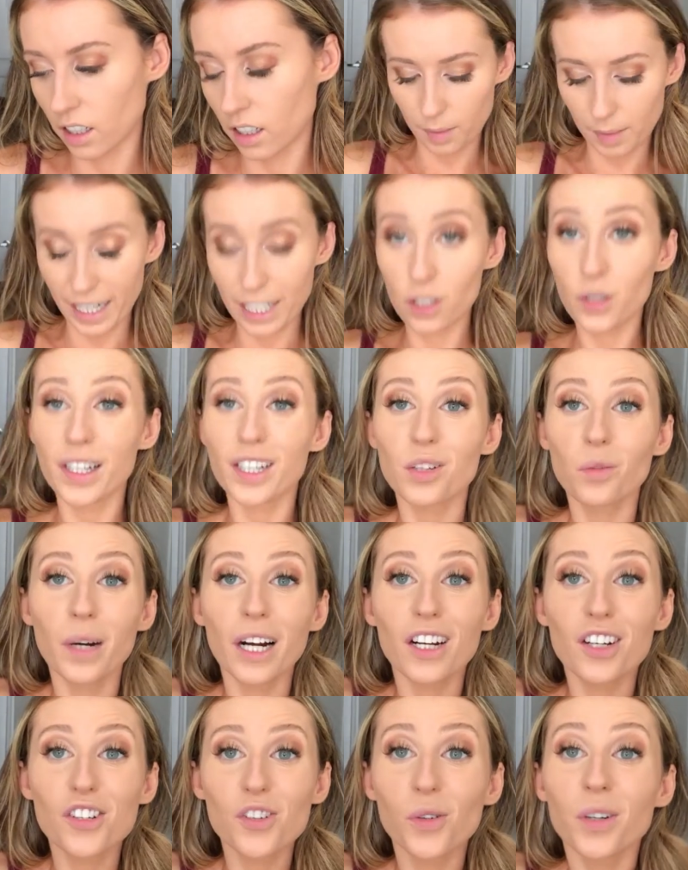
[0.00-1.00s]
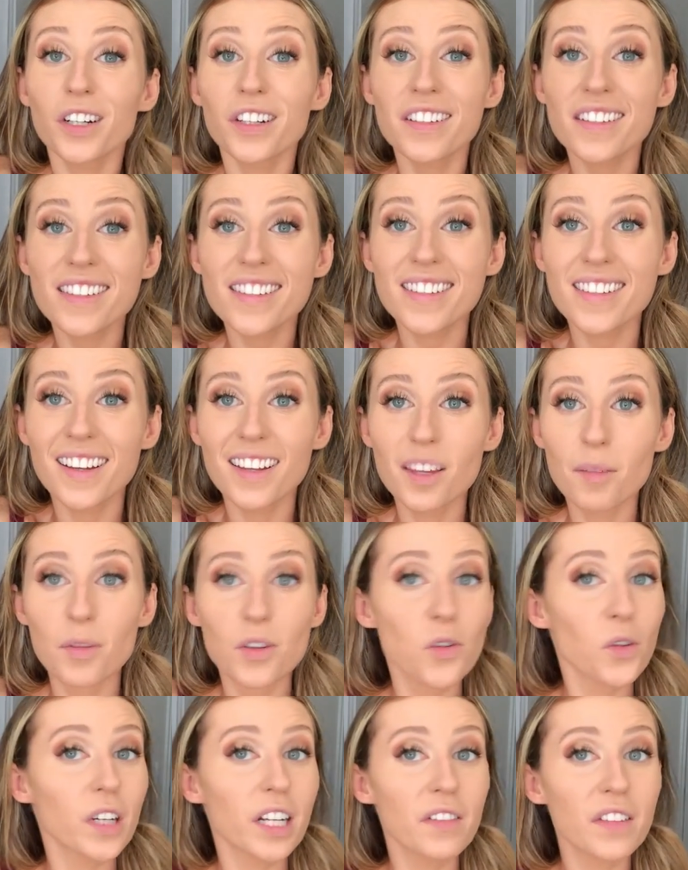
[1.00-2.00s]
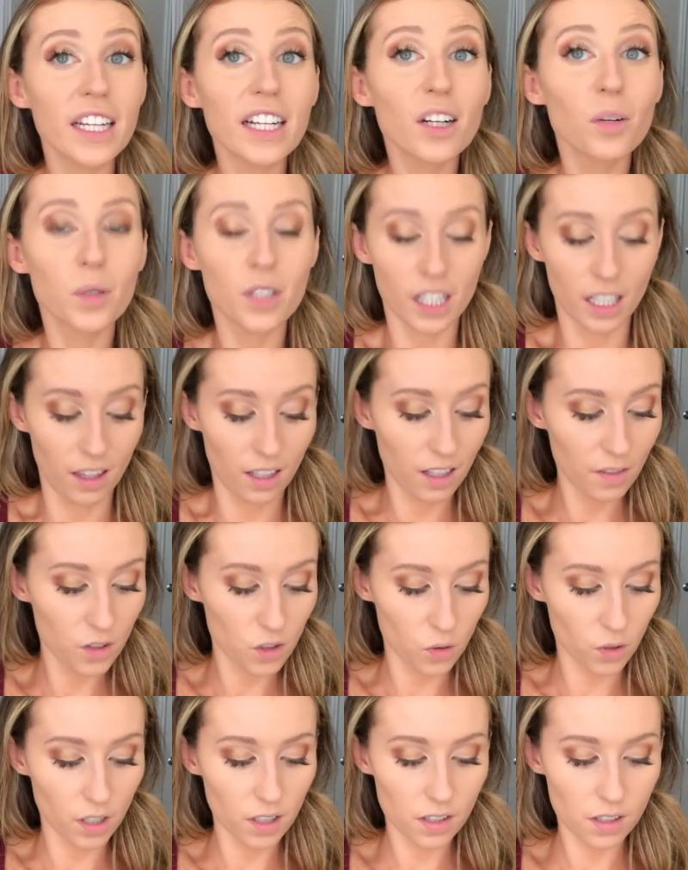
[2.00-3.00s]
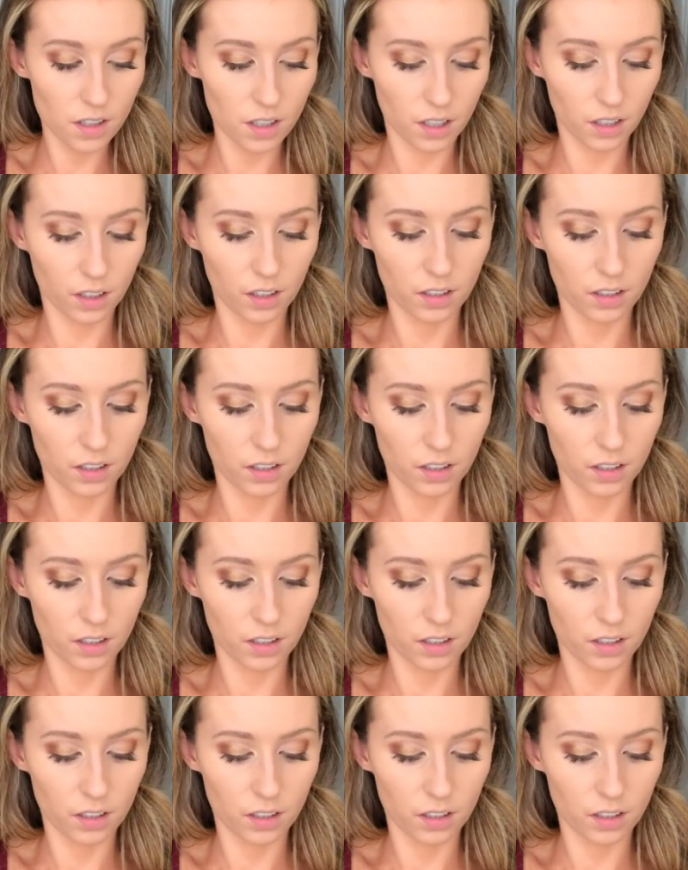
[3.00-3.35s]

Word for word: Um, I do get to wear shorts the majority of the year, which I love shorts.